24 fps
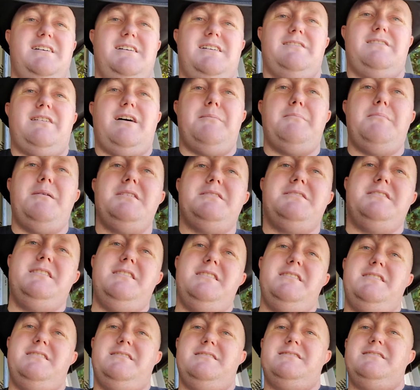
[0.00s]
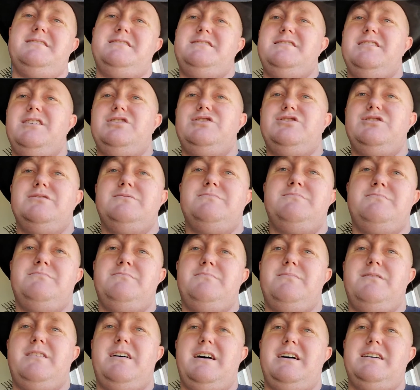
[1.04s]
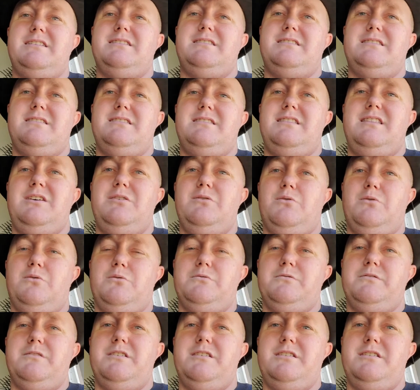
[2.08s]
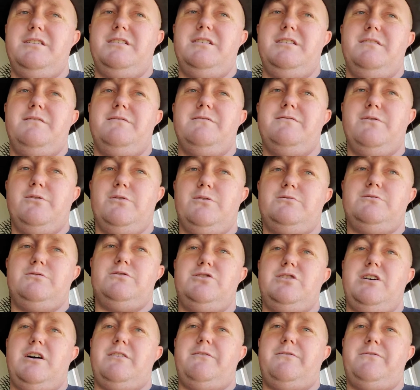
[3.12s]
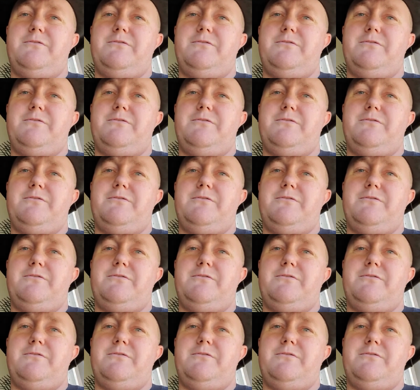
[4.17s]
I made the decision that the old vertical shaft